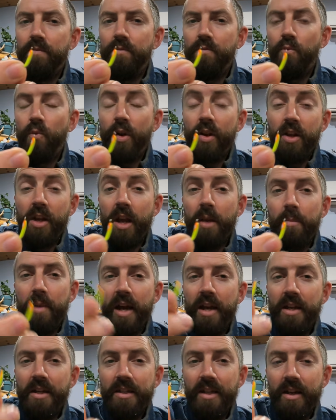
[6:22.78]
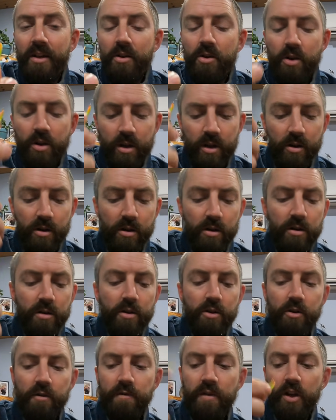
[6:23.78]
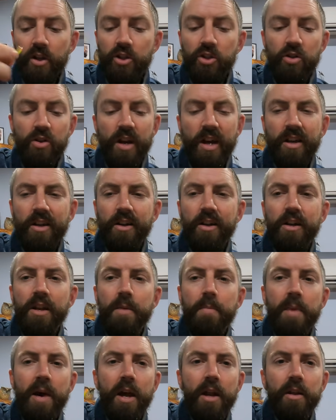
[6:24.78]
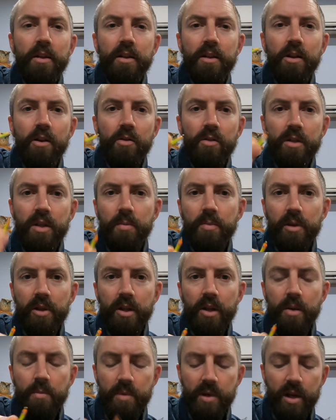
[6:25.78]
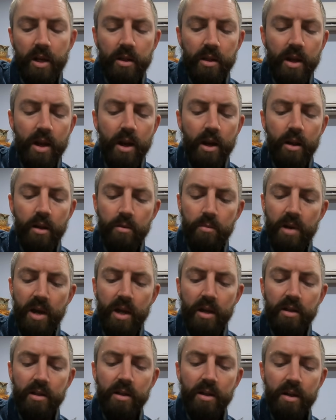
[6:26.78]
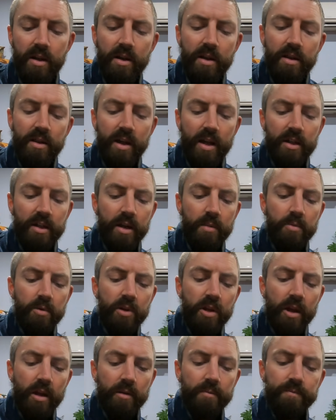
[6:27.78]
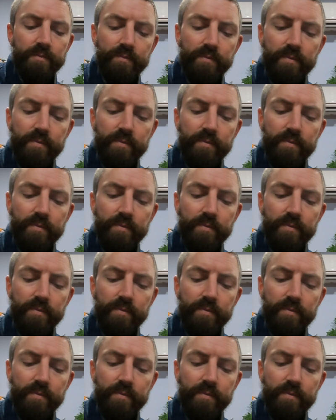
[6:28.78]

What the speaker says: when you get a bite, you tend to hook your fish. They're not gonna nip at it. They aren't typically nipping at the head of the bait, that type of thing.